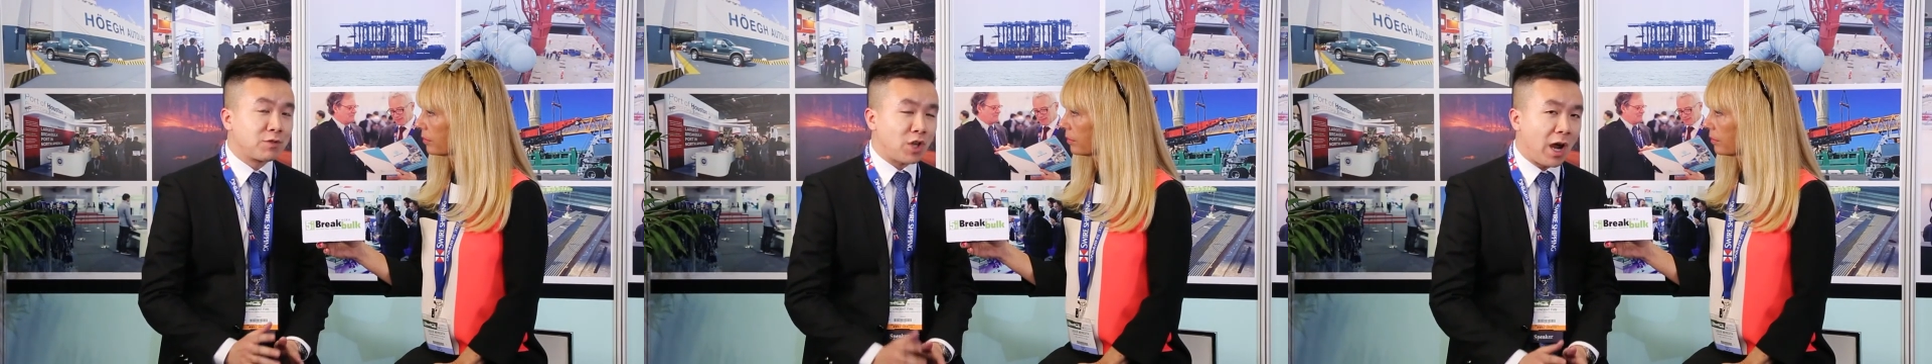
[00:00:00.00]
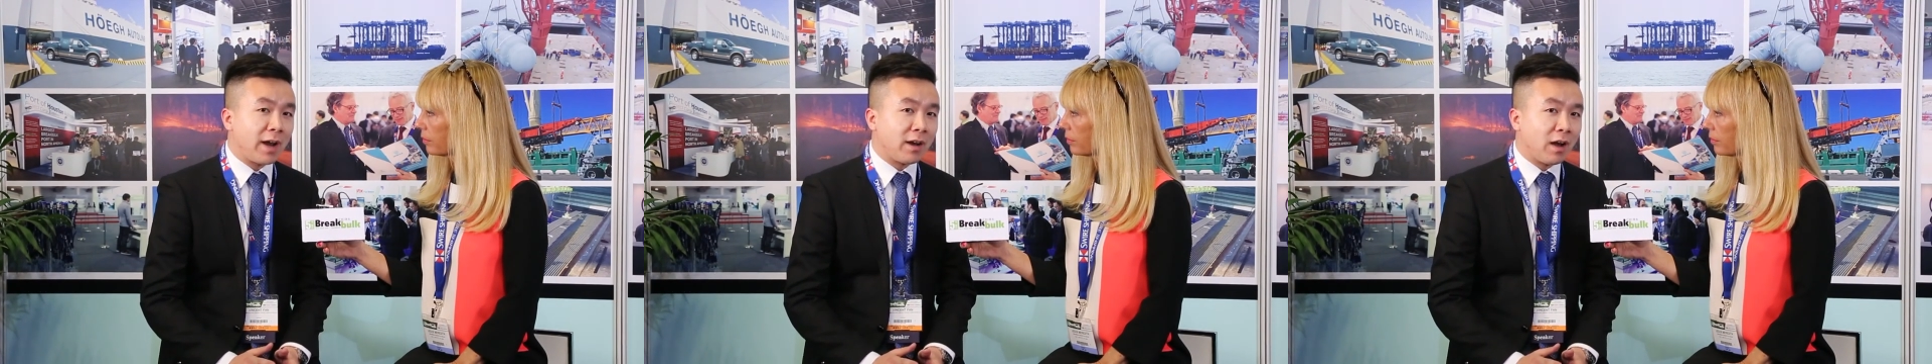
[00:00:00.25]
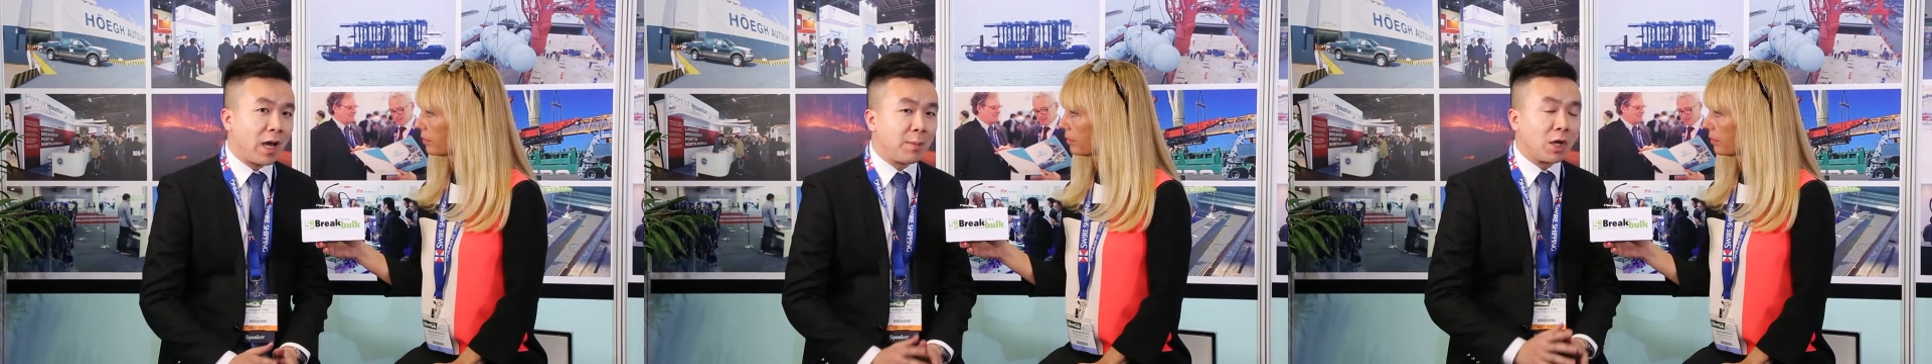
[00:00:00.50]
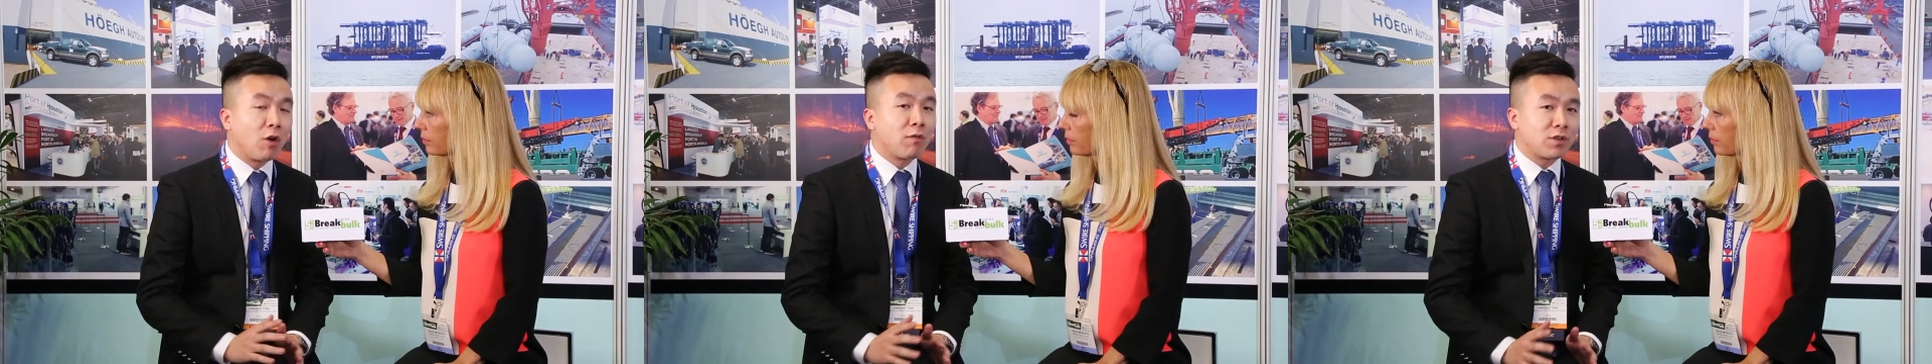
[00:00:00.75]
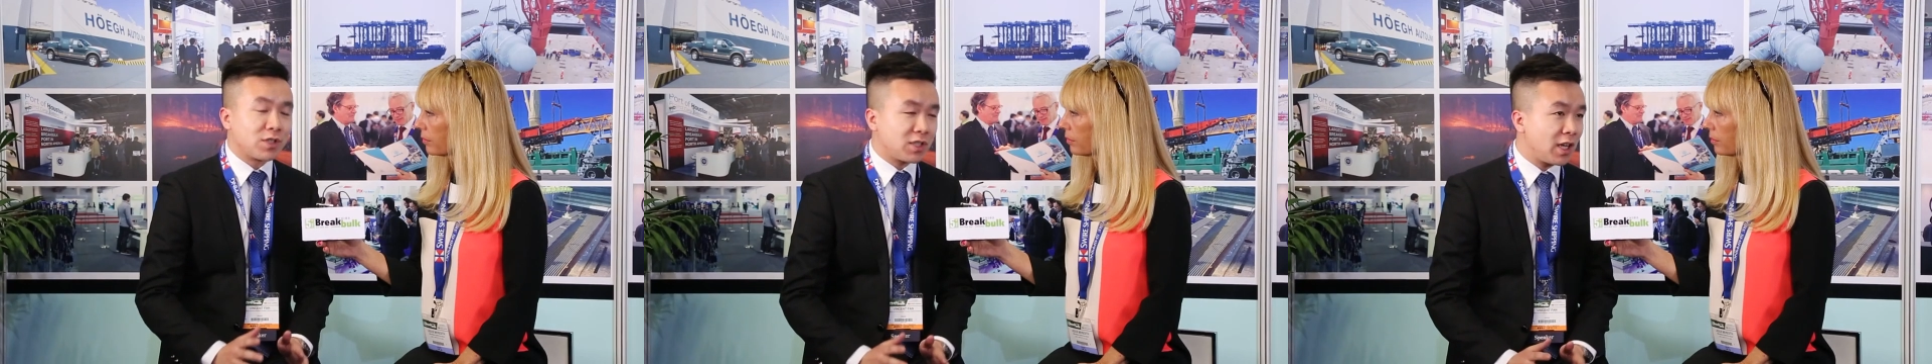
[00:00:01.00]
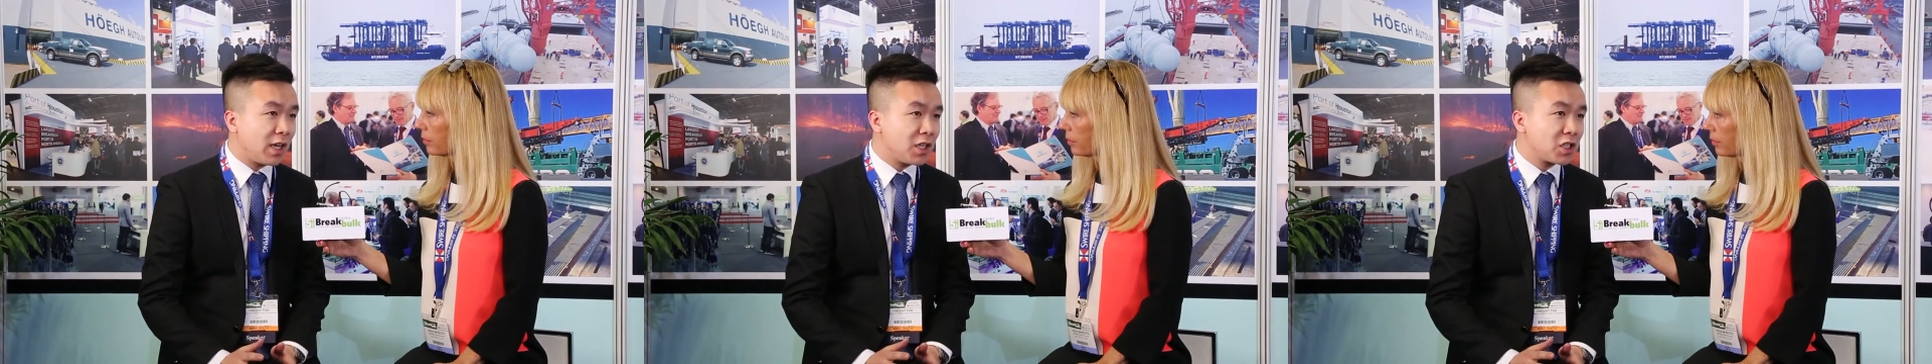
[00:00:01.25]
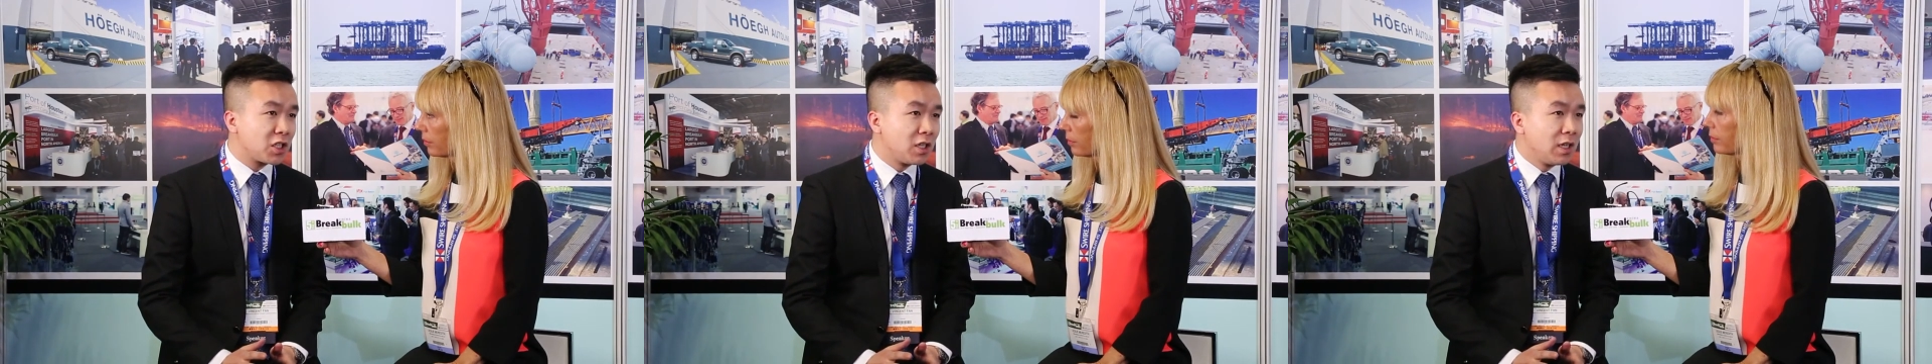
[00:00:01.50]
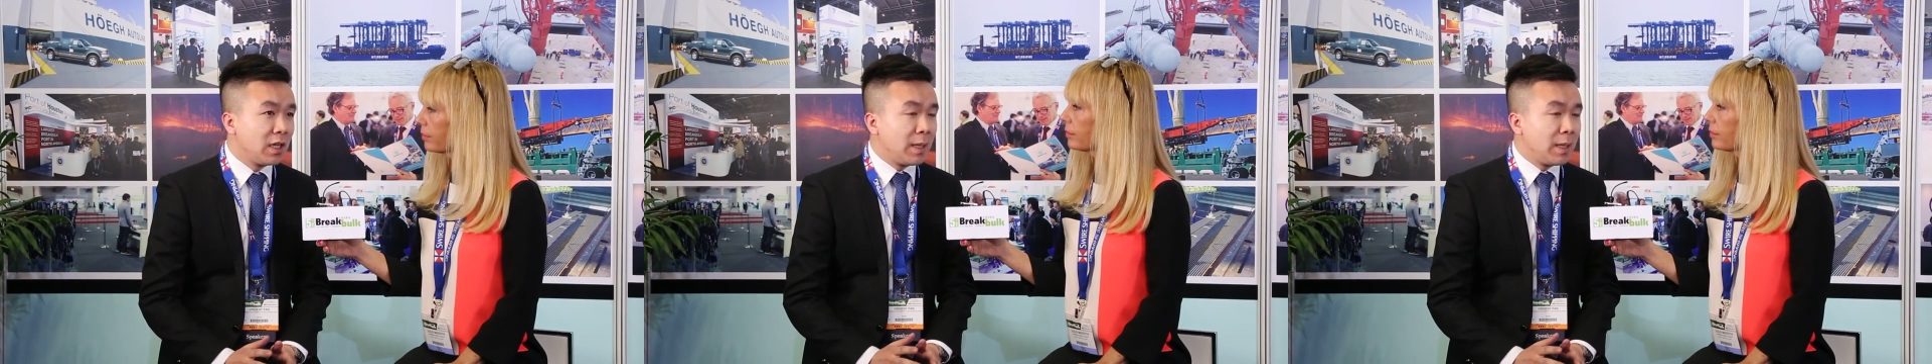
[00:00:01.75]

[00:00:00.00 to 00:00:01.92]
of China, I mean overseas.